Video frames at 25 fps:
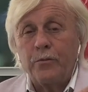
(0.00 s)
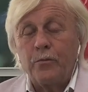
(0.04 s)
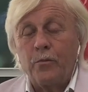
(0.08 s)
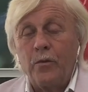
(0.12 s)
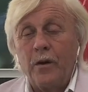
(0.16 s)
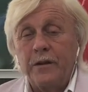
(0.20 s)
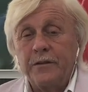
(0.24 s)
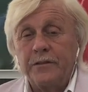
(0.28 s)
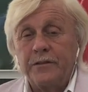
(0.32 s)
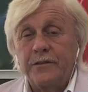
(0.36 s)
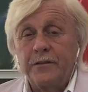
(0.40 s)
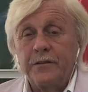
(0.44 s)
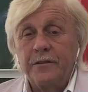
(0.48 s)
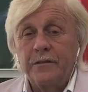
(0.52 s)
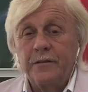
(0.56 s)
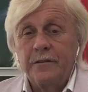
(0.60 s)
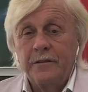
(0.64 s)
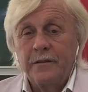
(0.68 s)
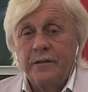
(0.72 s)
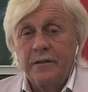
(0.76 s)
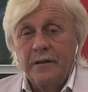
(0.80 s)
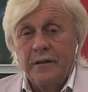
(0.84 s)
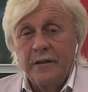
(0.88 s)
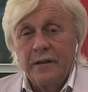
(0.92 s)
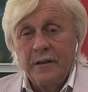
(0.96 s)
wants
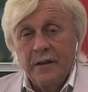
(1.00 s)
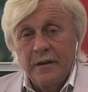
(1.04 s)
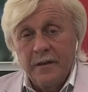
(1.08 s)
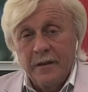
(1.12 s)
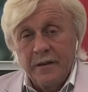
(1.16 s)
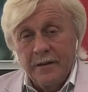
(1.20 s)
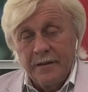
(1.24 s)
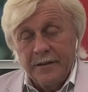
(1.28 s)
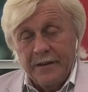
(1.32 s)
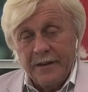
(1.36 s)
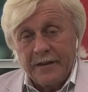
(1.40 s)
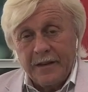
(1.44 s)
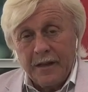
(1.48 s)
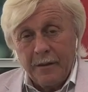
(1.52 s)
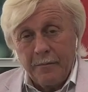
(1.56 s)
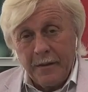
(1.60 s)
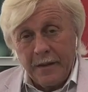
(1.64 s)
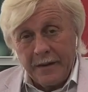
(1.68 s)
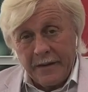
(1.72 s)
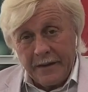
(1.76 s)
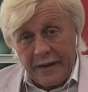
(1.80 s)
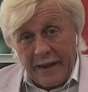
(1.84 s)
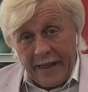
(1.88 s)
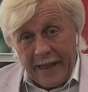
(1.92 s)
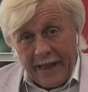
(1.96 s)
to come
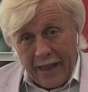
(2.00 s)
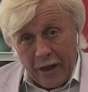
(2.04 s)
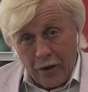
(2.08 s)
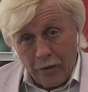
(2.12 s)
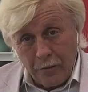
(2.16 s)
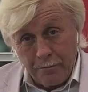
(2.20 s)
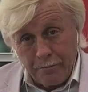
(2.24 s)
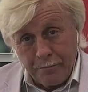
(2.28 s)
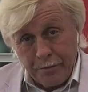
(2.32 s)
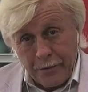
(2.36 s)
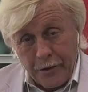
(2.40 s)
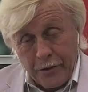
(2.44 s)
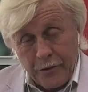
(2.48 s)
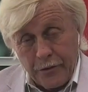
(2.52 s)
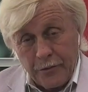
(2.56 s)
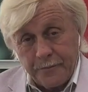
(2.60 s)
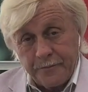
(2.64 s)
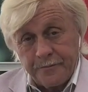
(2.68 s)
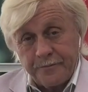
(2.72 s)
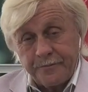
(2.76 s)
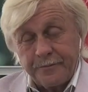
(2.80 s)
in and help you